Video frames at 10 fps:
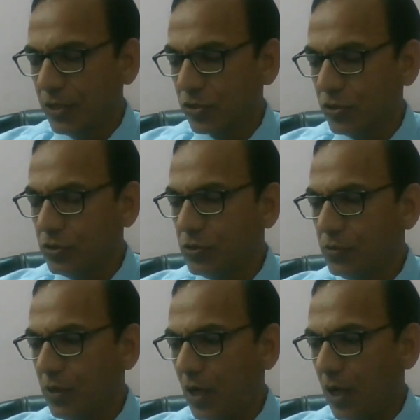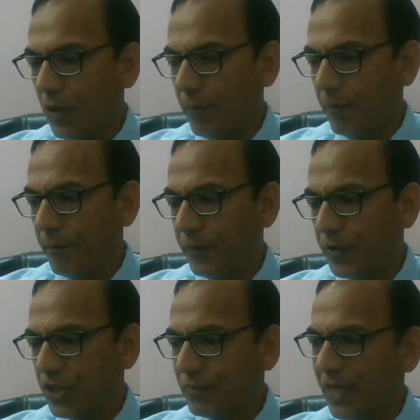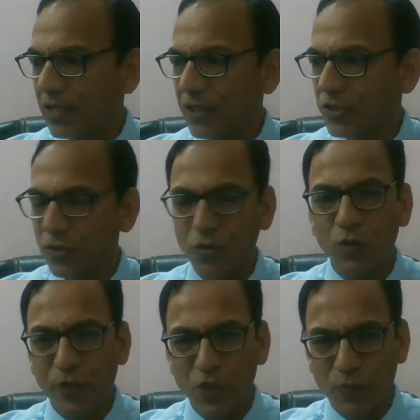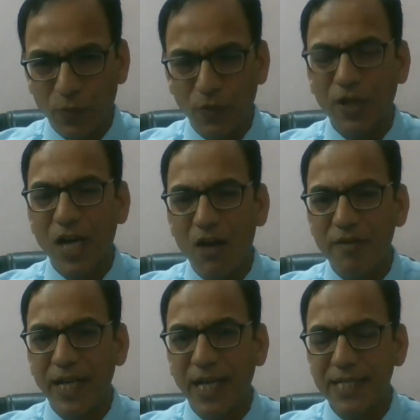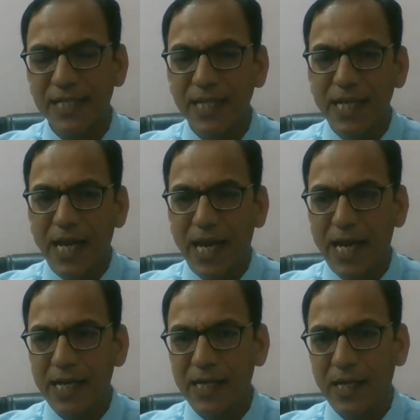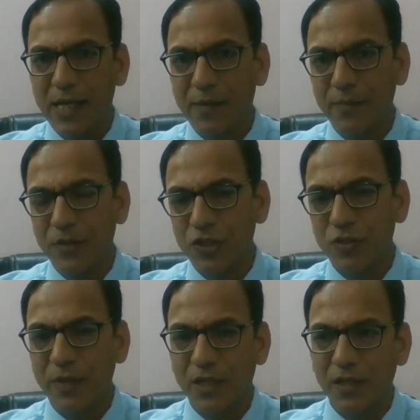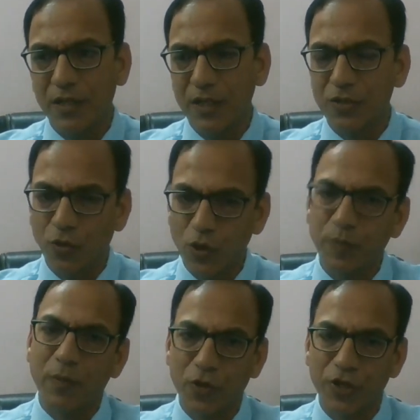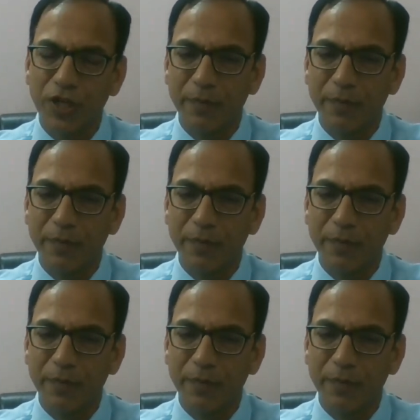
So this method is not much popular nowadays, and this method is not promoted